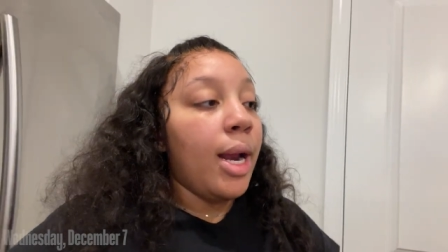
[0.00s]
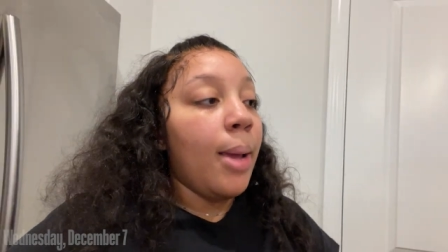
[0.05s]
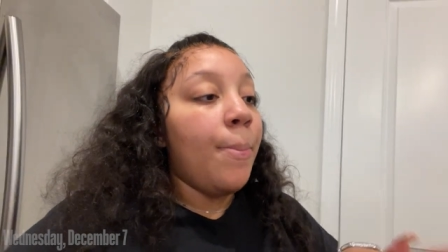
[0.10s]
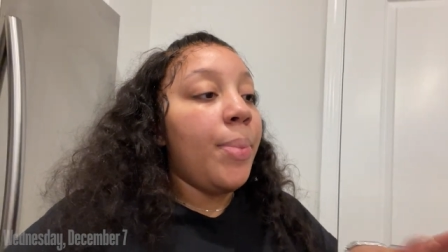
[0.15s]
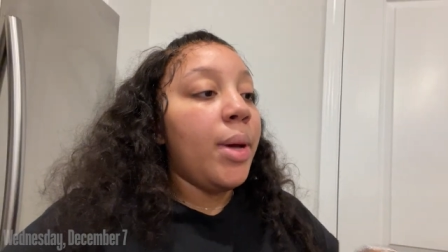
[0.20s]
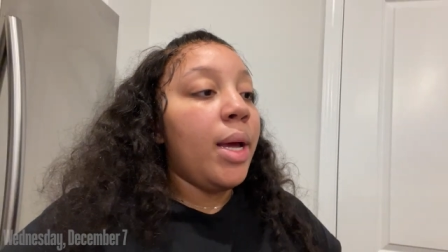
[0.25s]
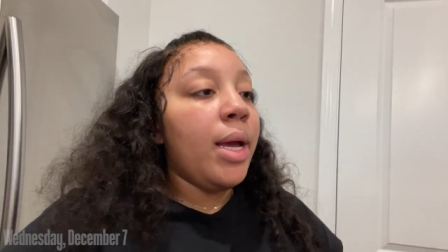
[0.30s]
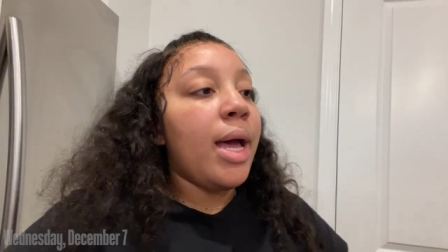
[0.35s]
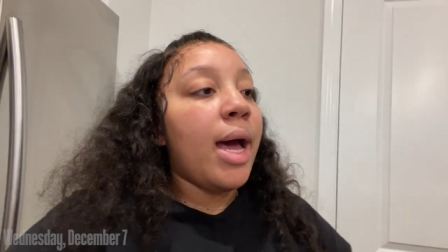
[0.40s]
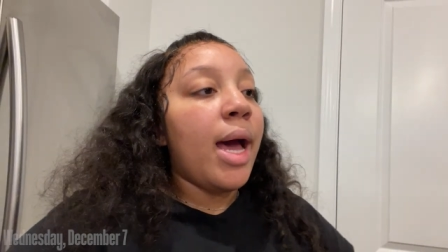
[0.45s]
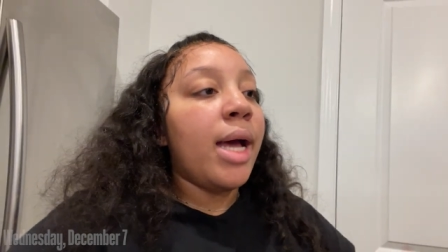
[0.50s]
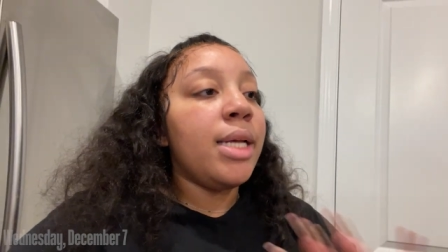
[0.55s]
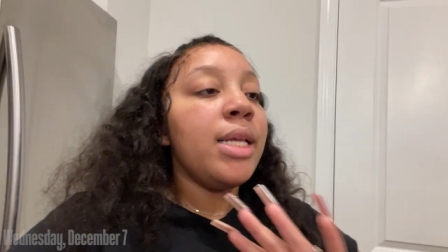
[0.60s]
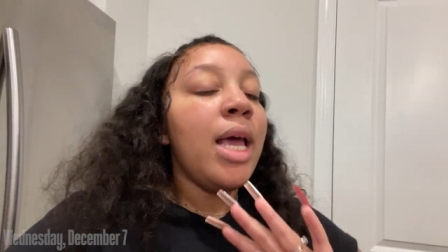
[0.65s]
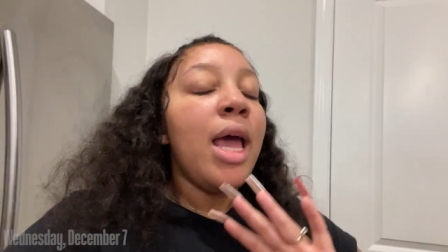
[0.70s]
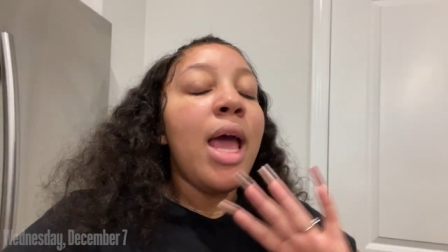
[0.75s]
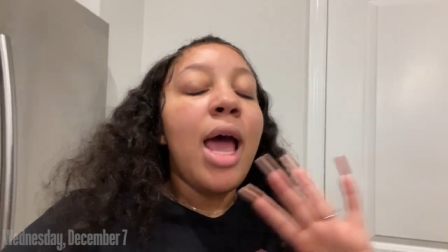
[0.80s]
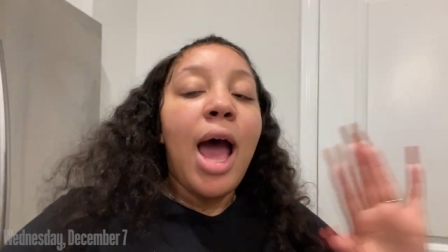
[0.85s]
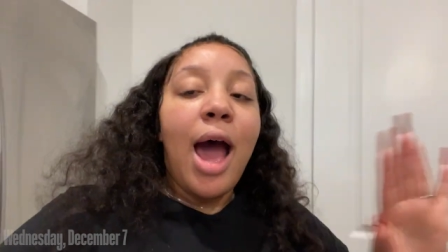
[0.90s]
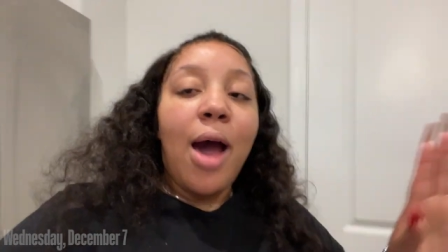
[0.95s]
But guys,
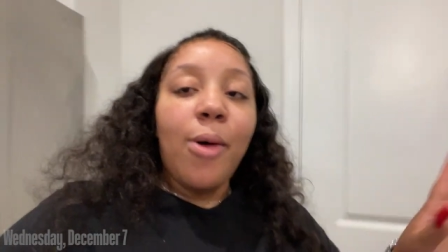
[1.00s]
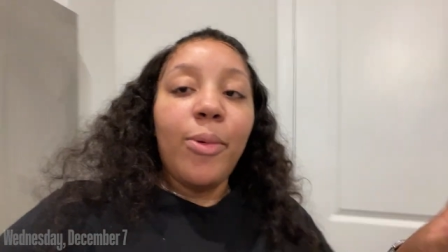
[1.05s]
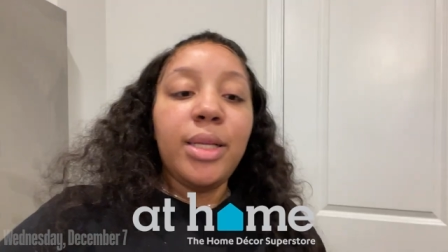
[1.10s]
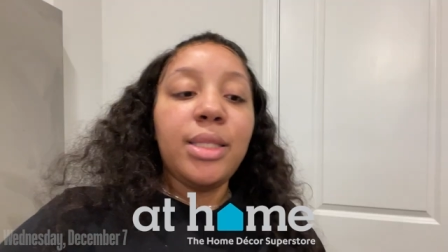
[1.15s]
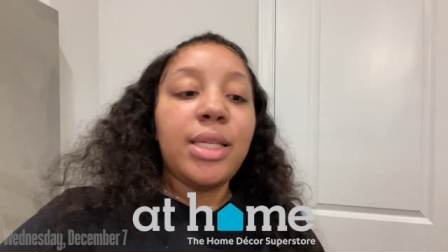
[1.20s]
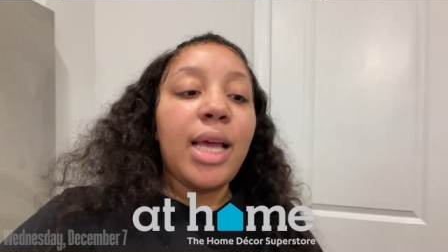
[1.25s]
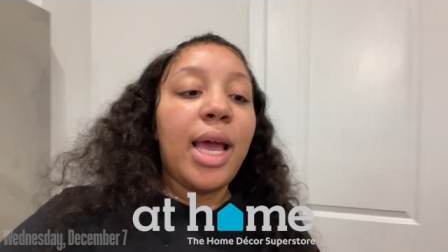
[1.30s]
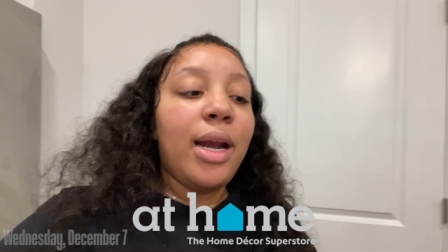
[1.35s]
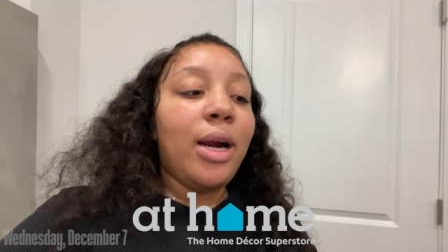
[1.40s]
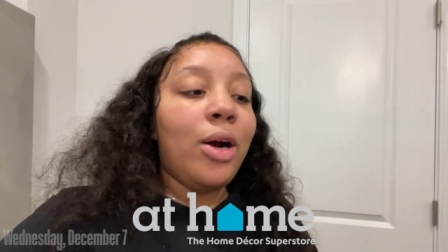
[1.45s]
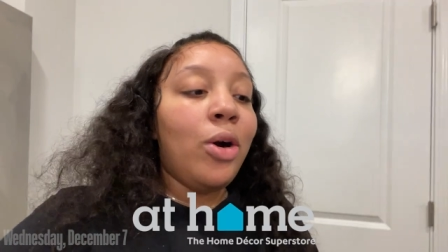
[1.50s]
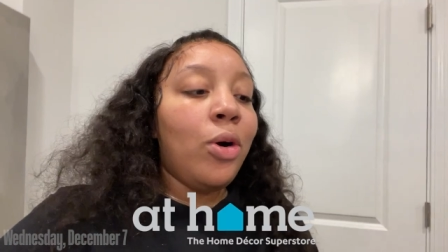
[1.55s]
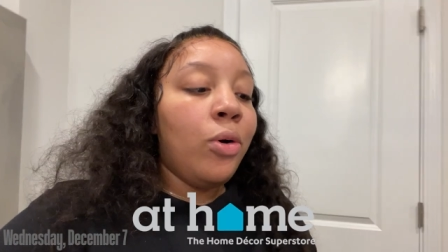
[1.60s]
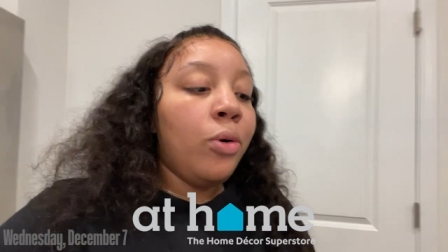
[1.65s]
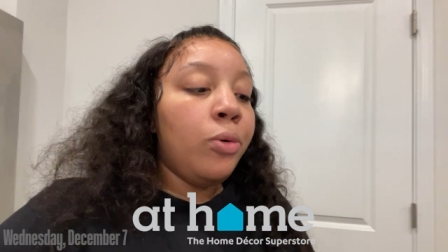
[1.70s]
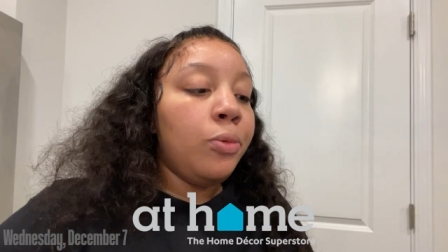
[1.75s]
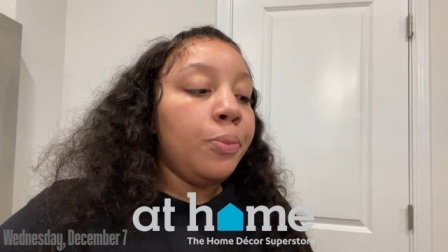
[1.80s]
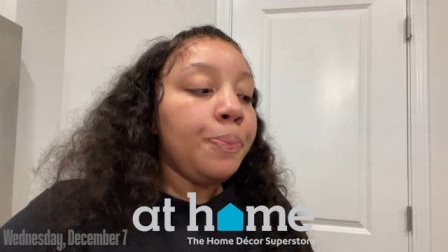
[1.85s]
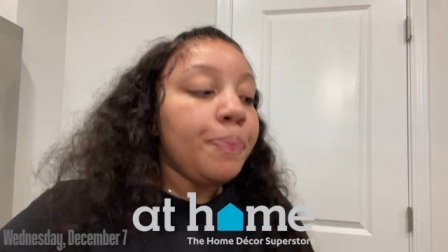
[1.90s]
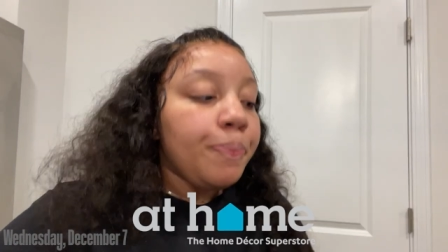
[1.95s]
I went to At
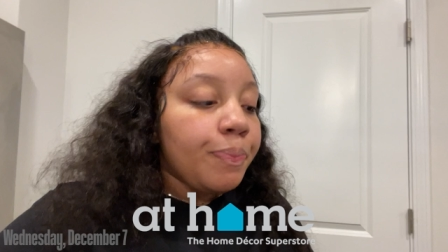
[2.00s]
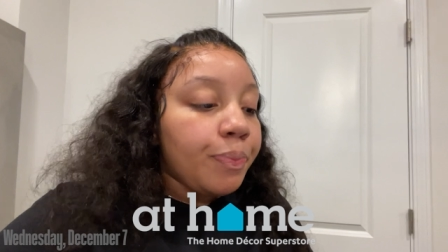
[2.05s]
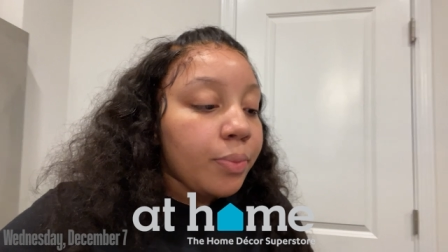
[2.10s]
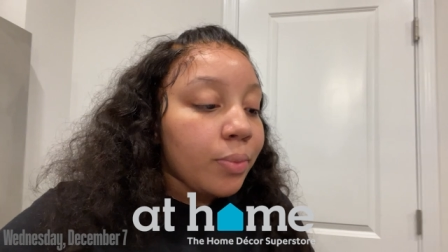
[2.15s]
Home